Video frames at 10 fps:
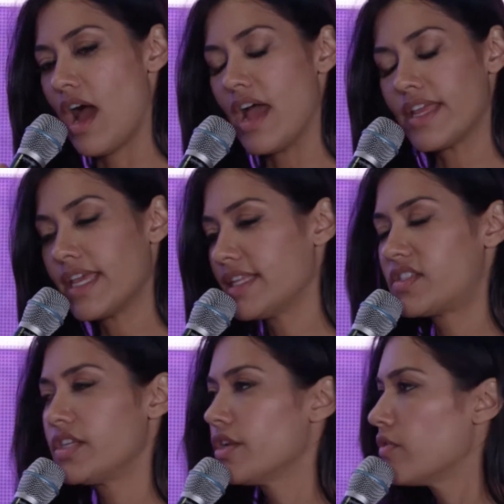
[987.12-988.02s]

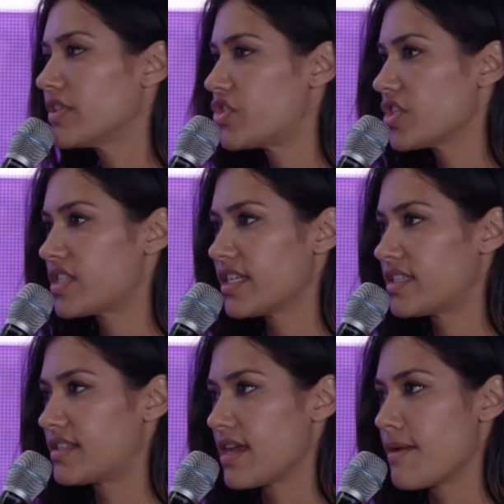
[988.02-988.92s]
It's just
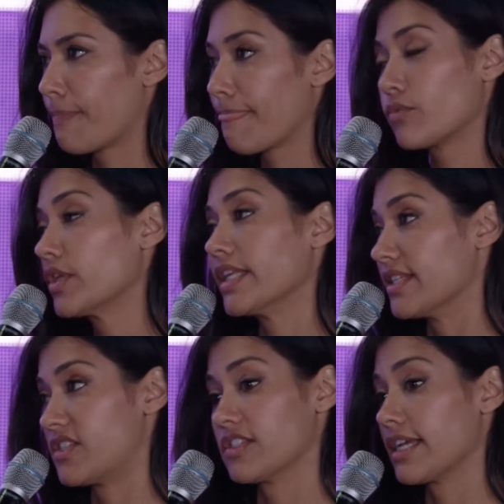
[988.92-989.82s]

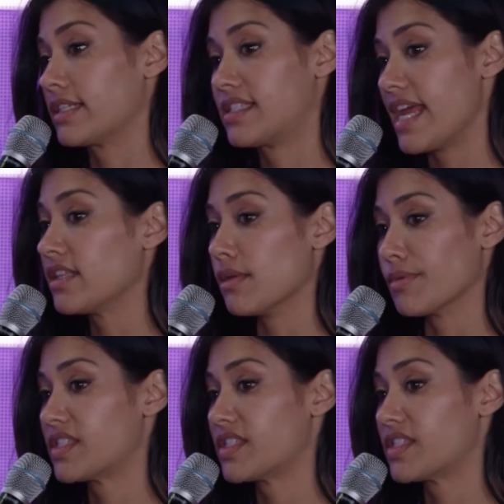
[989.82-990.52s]
like staying limber,